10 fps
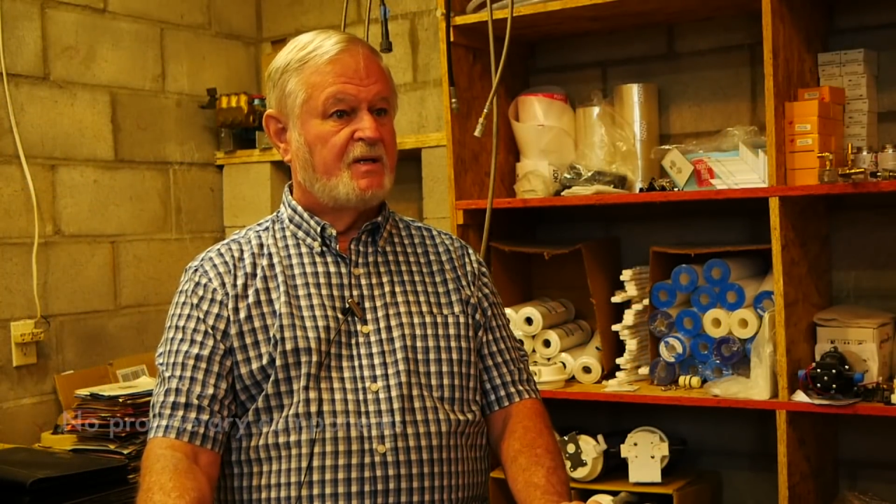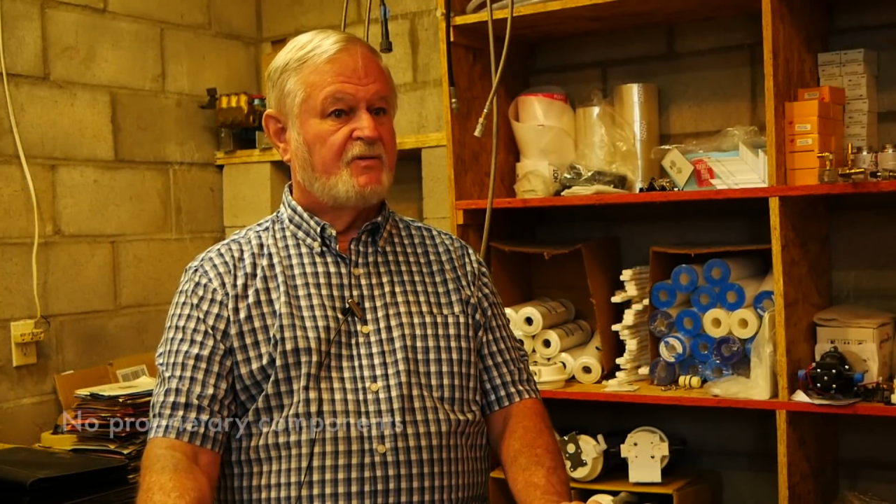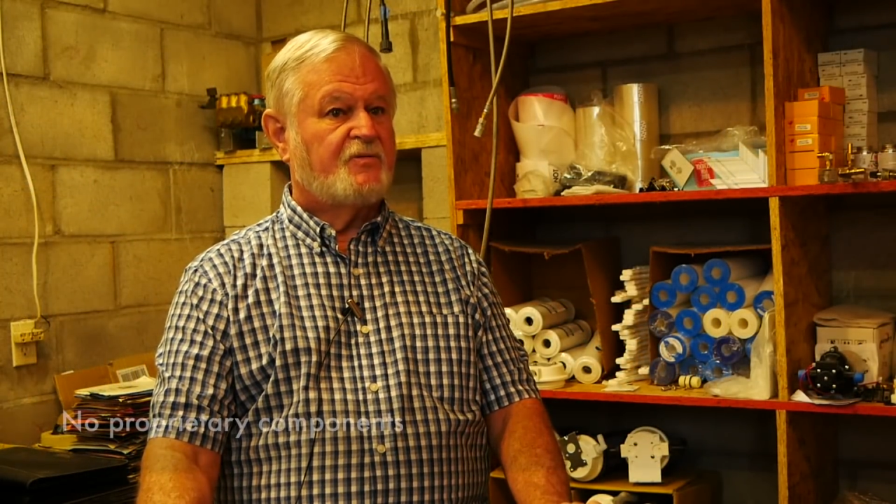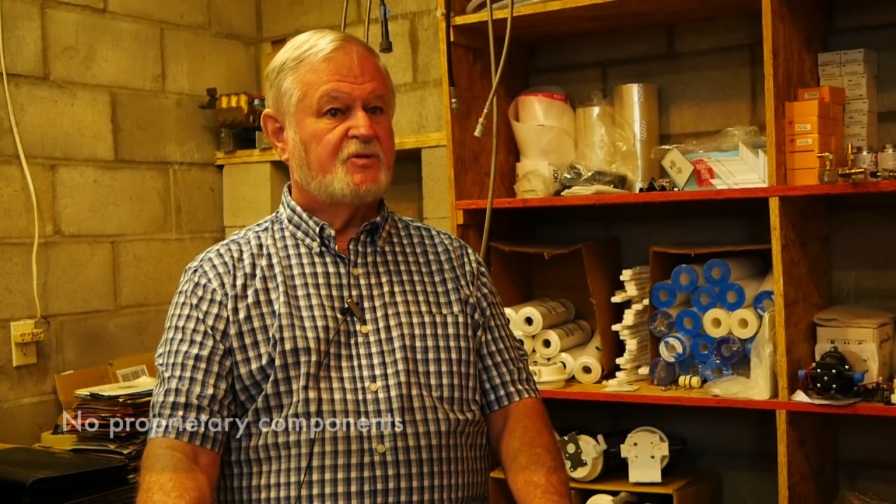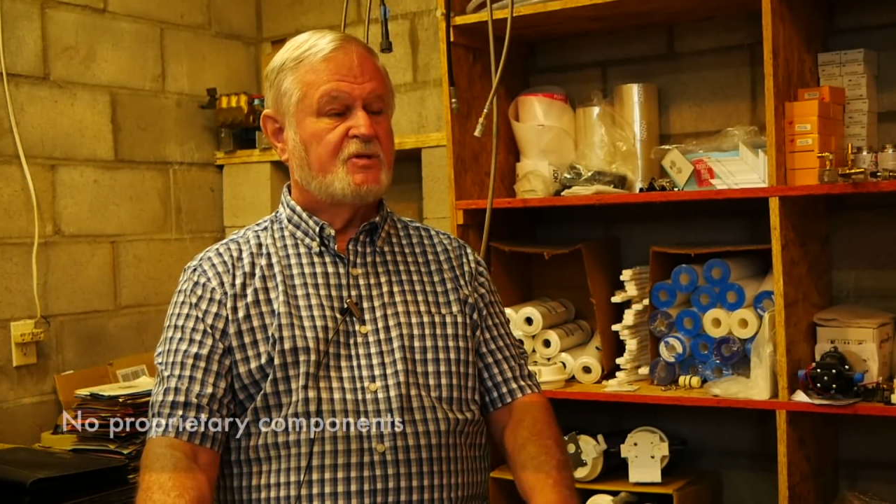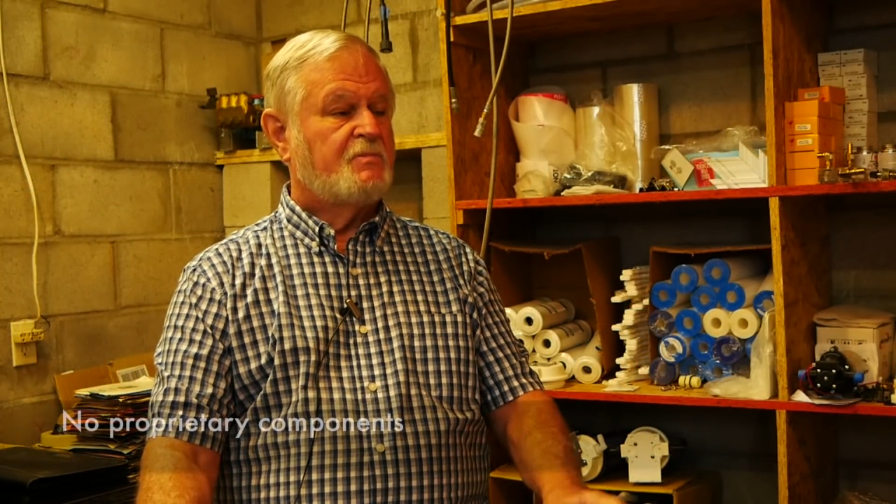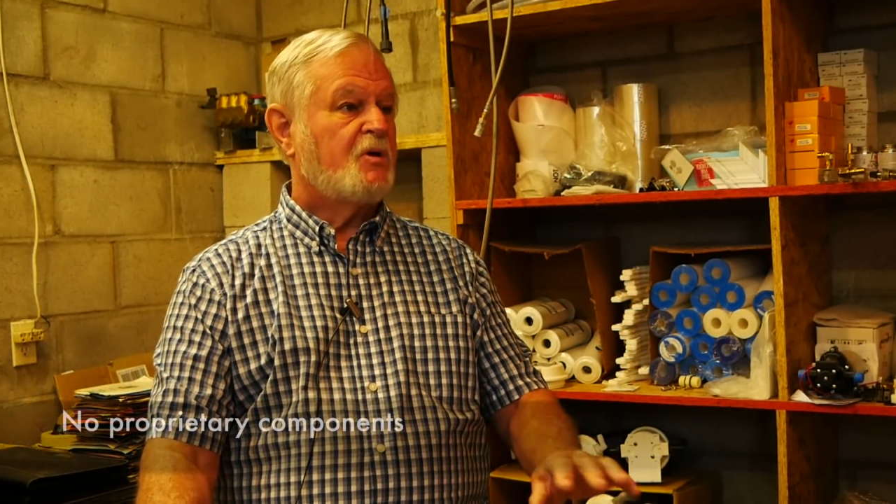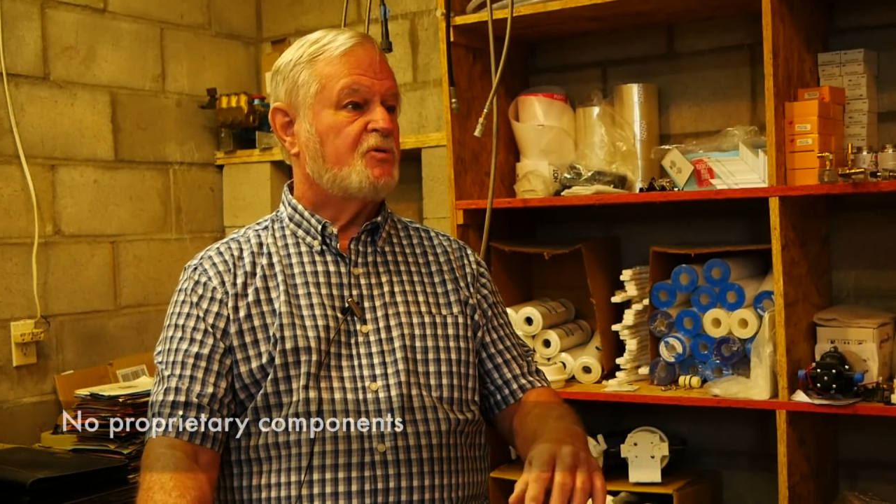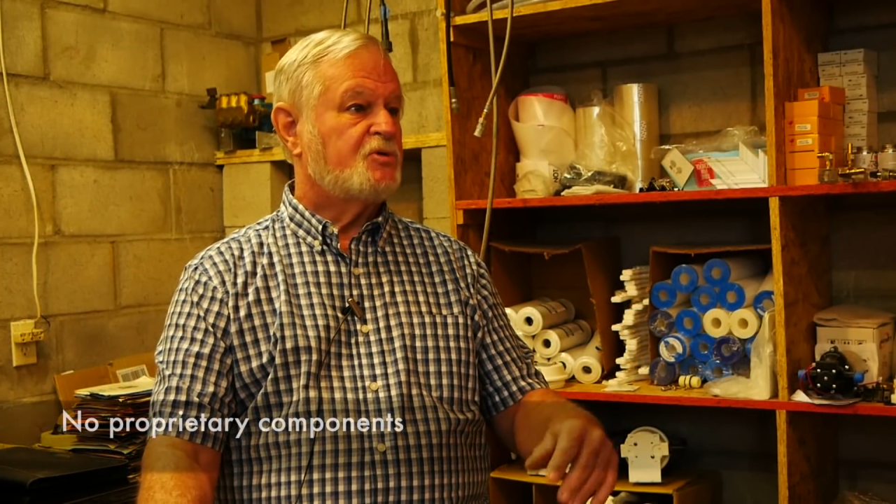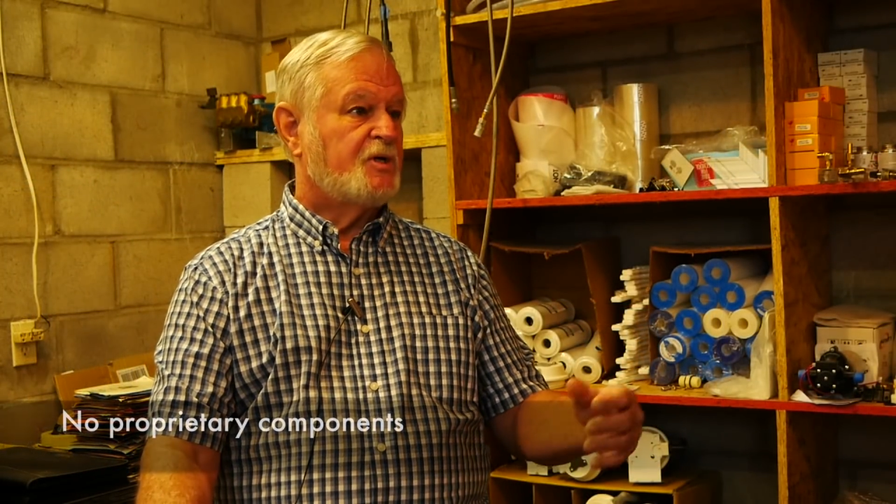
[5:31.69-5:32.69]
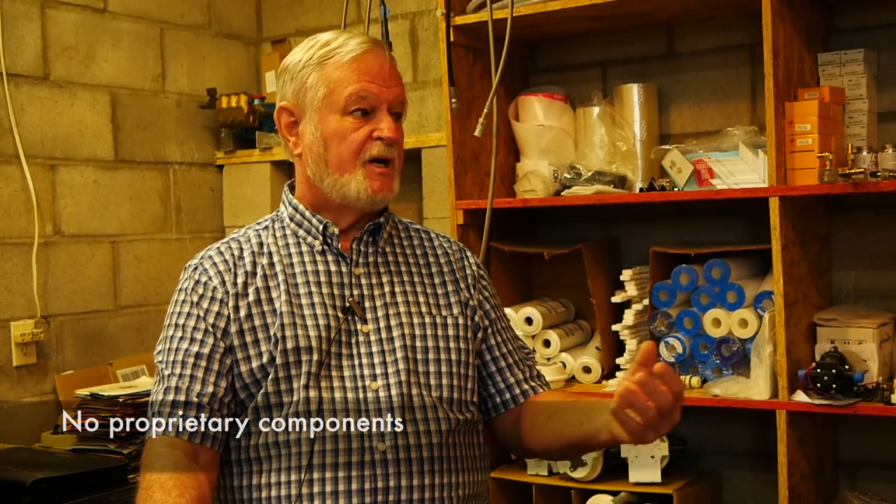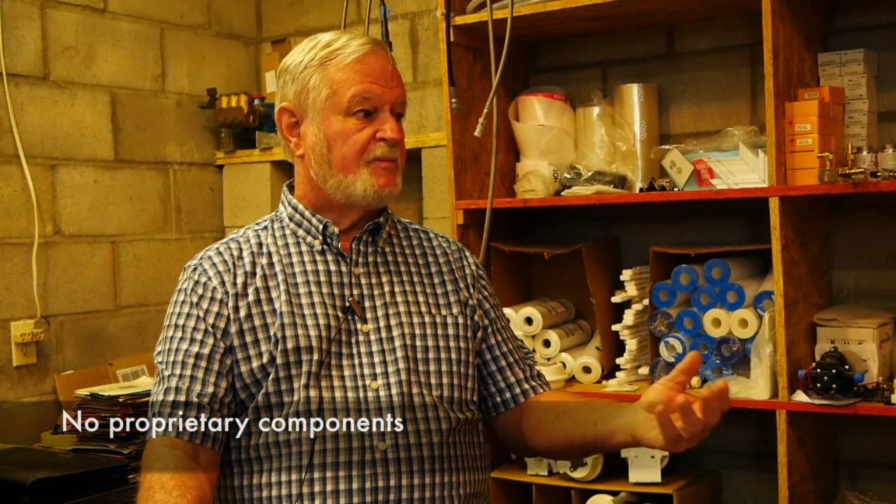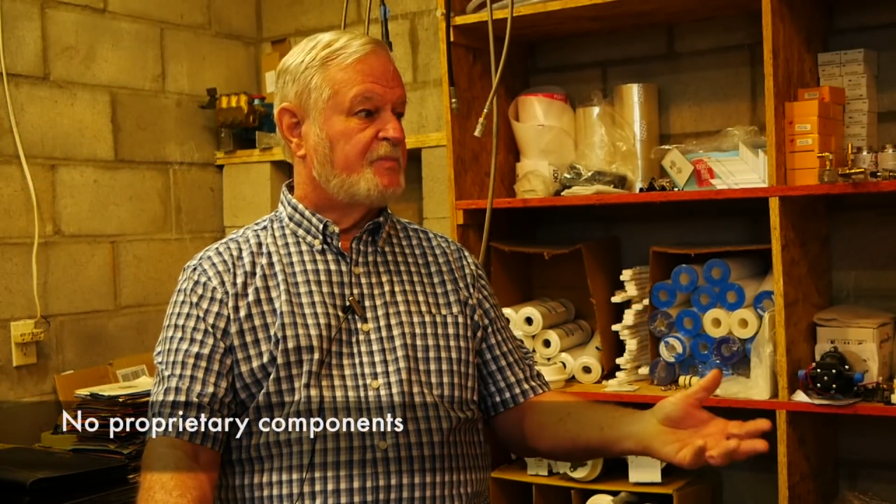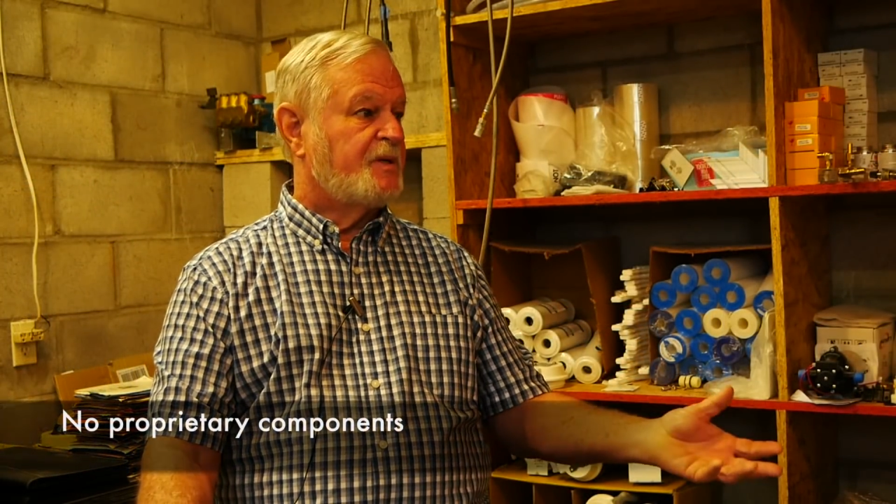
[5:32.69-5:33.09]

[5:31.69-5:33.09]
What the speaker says: if there's a motor shop